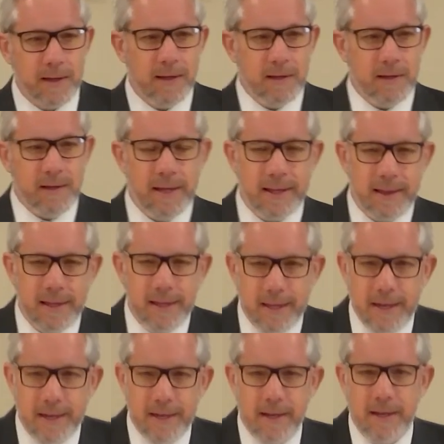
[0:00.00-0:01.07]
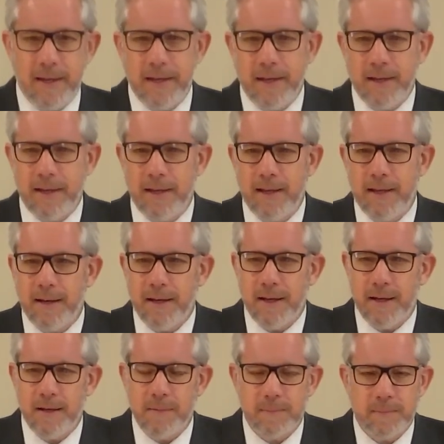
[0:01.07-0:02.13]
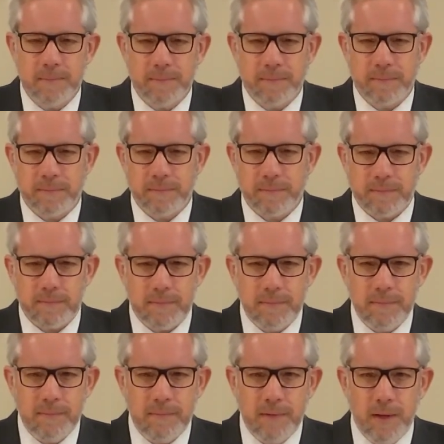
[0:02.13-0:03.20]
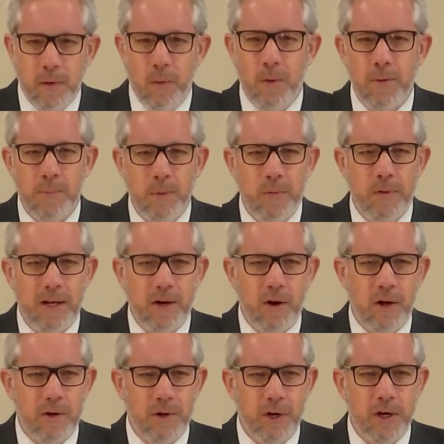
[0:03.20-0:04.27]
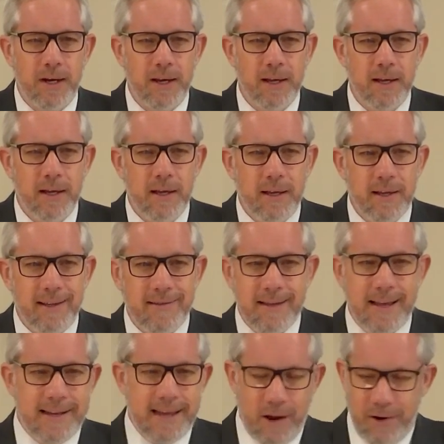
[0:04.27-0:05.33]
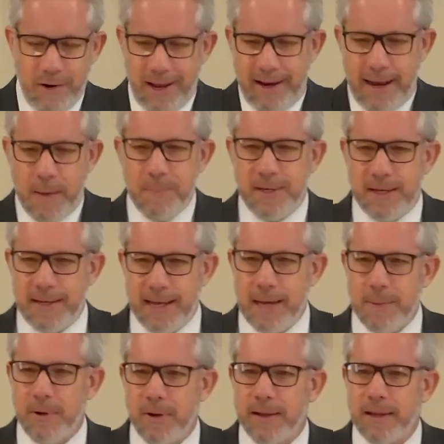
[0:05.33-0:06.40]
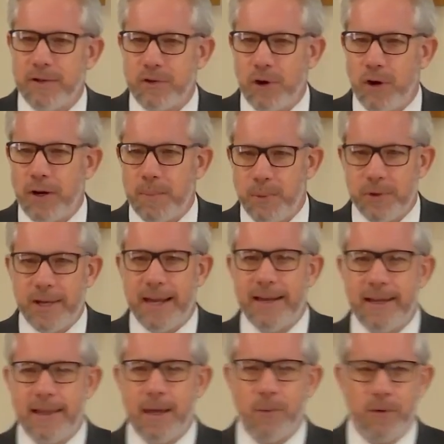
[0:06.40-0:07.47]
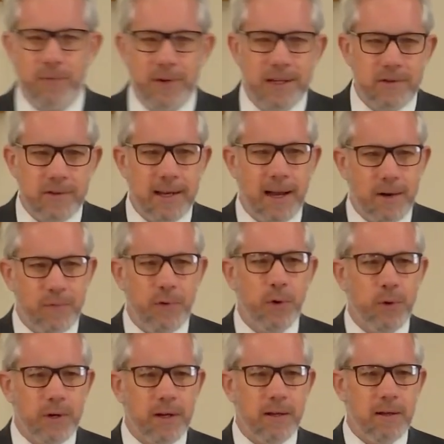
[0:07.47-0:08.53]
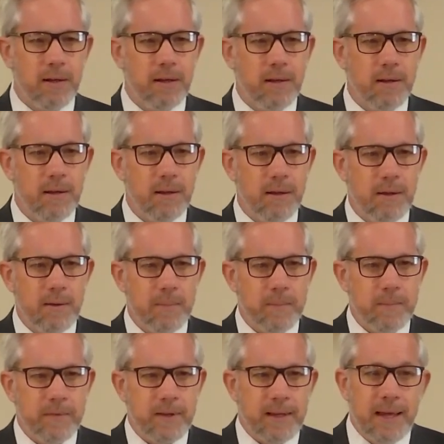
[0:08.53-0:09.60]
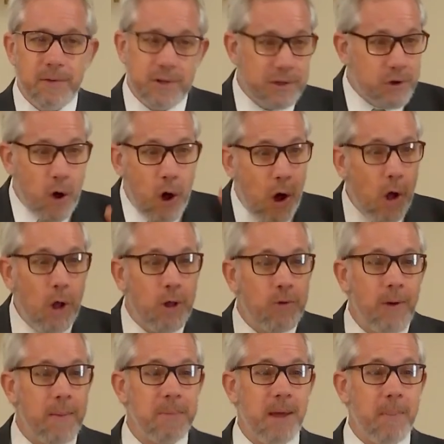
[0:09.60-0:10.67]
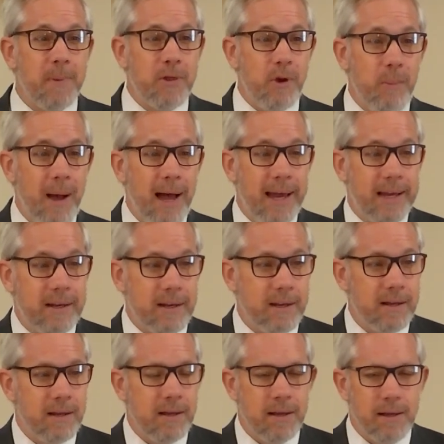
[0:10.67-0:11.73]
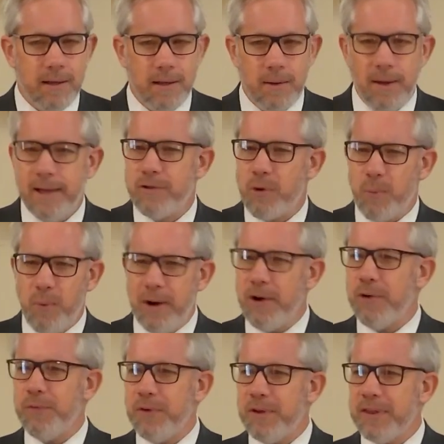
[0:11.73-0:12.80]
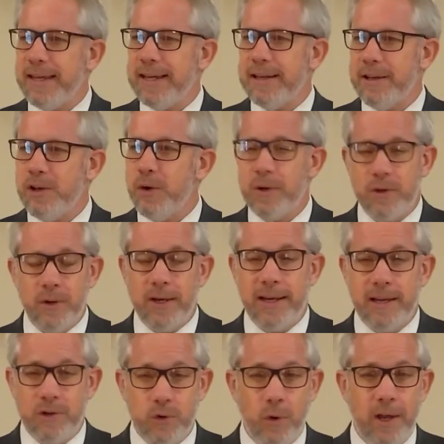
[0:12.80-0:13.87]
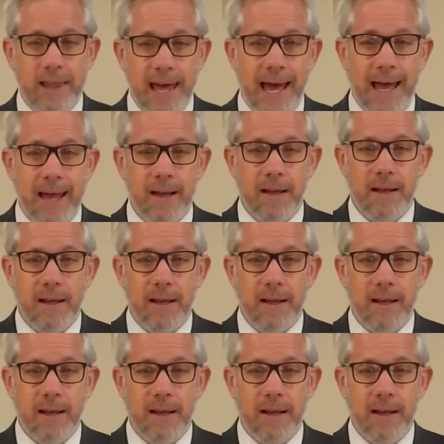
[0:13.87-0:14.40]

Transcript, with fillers: like they did in, in, in uh, an old movie called Hook. They sat down at an empty table and they started pretending they were feasting on food. They just all dreamt up in their mind. Well, that's a wonderful thing to do, and you can enjoy that